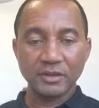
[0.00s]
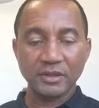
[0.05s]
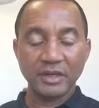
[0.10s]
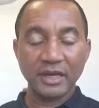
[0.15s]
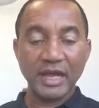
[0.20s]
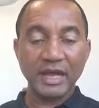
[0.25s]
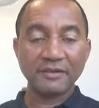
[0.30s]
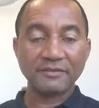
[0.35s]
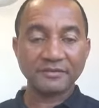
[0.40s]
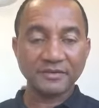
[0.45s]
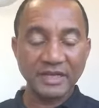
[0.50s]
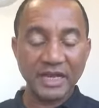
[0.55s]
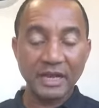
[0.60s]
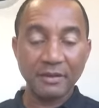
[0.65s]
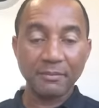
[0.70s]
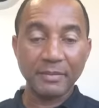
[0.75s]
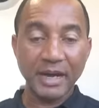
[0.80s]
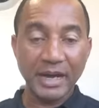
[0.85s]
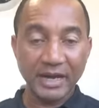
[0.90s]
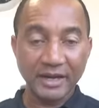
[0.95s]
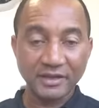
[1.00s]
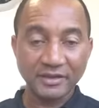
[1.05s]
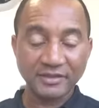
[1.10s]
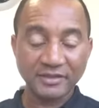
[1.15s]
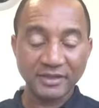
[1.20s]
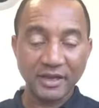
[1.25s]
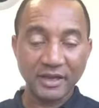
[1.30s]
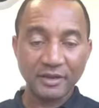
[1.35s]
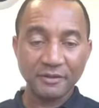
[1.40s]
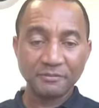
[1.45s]
lifetime
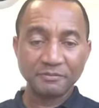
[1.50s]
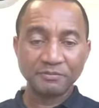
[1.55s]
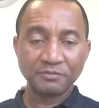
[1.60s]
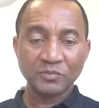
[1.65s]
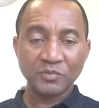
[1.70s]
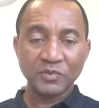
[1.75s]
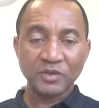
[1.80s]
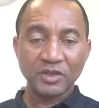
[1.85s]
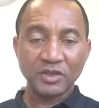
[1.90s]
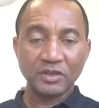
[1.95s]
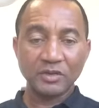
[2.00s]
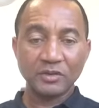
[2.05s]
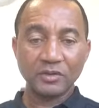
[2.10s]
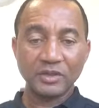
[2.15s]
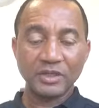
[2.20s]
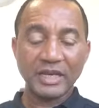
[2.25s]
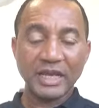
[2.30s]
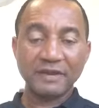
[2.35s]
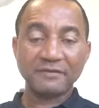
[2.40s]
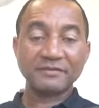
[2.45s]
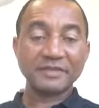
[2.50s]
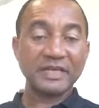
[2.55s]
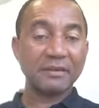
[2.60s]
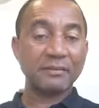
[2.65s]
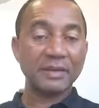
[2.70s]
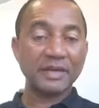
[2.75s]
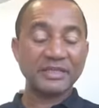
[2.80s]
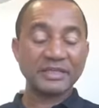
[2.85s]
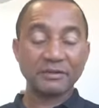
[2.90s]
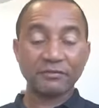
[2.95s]
ISA. The
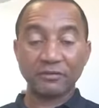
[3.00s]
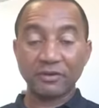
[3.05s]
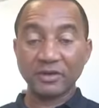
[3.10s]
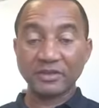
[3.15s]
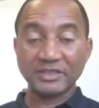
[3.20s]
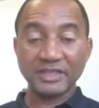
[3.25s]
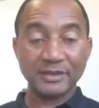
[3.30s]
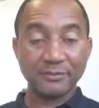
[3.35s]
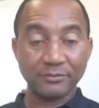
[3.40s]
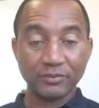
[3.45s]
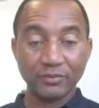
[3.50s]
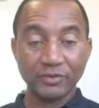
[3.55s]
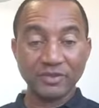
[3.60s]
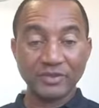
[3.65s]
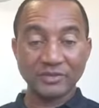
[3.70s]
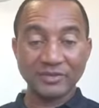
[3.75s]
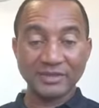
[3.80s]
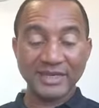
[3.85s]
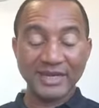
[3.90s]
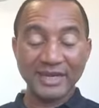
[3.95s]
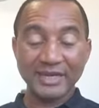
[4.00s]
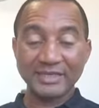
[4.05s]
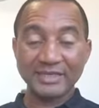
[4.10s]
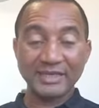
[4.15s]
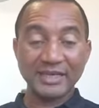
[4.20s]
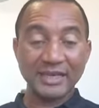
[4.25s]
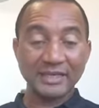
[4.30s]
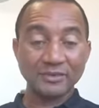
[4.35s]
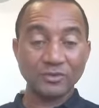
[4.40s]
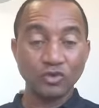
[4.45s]
lifetime ISA, for example, is
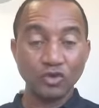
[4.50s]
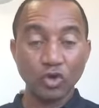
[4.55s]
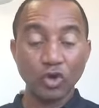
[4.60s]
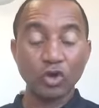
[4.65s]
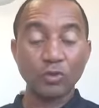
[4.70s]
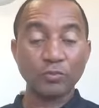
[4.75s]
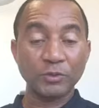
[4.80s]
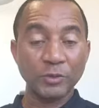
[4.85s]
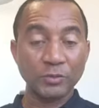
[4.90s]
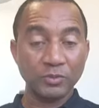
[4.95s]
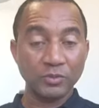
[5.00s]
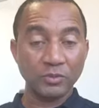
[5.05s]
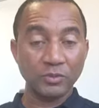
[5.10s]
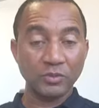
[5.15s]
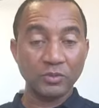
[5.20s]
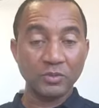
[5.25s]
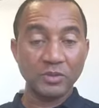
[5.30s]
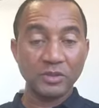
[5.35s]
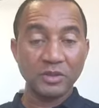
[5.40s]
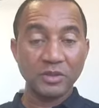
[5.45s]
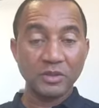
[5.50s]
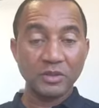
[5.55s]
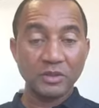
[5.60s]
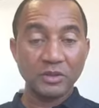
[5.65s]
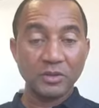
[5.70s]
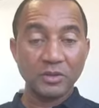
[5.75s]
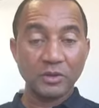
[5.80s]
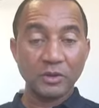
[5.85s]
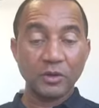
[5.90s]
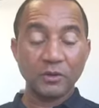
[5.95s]
targeted at young people
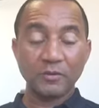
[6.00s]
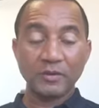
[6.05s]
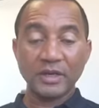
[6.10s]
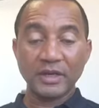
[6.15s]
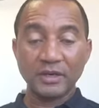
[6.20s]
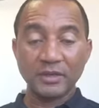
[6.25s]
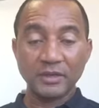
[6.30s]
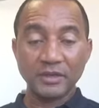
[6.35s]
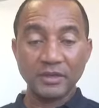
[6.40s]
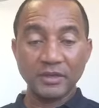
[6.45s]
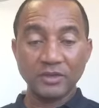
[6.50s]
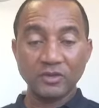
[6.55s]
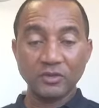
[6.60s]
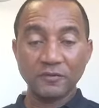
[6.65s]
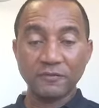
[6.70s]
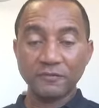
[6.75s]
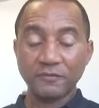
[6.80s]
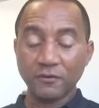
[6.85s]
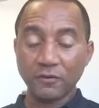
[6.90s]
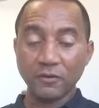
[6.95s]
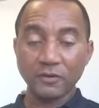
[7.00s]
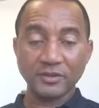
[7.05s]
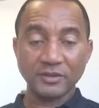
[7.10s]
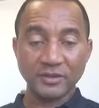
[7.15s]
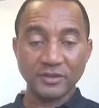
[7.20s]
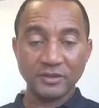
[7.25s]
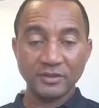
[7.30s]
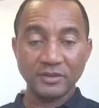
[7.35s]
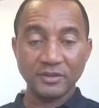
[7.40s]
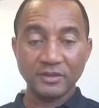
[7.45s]
under the age of
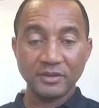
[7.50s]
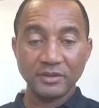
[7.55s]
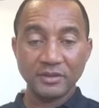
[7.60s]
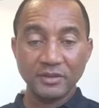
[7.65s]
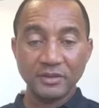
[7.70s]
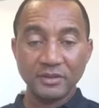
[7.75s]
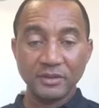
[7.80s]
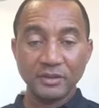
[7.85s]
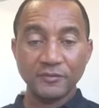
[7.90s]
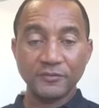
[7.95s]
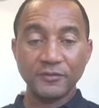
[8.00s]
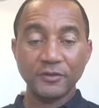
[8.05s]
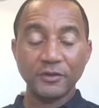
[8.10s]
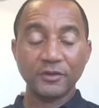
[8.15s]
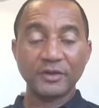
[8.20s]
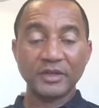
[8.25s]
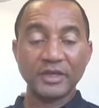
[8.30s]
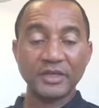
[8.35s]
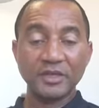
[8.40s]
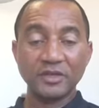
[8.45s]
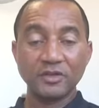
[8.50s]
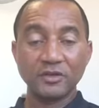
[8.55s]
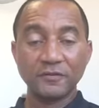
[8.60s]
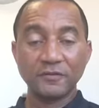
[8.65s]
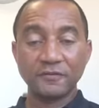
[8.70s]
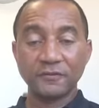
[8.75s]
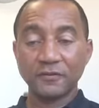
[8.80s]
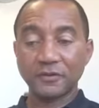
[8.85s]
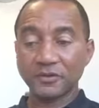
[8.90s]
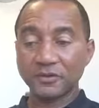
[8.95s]
40. If you're under the age of
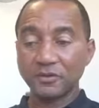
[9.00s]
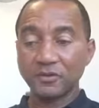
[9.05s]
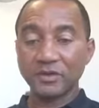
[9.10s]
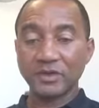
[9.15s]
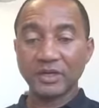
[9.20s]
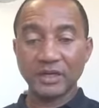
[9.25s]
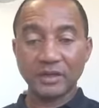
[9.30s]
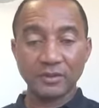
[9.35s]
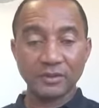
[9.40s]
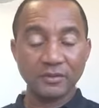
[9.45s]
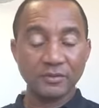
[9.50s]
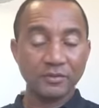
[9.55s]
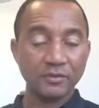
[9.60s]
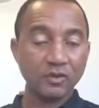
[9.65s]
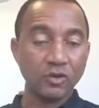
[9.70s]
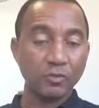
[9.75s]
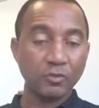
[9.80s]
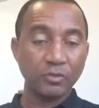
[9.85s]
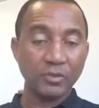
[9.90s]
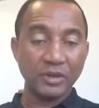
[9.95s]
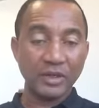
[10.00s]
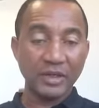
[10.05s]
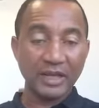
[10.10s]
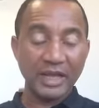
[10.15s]
40, you can open